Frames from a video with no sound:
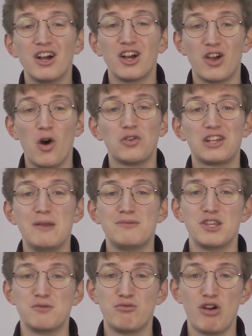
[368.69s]
God keeps
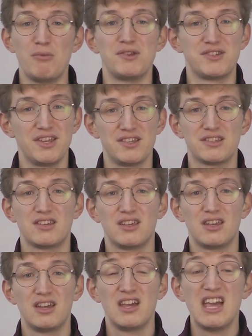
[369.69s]
his promises.
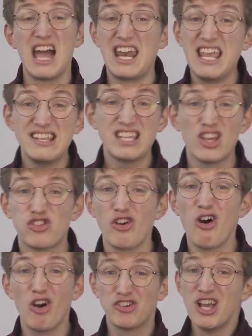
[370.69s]
And he's in
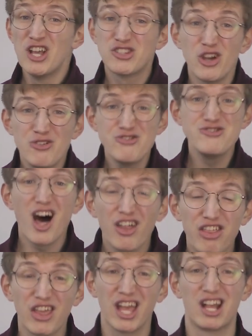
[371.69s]
charge, so
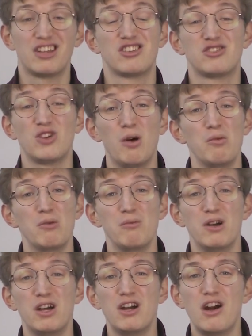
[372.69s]
nothing can stop them
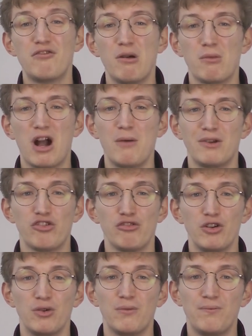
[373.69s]
from coming true.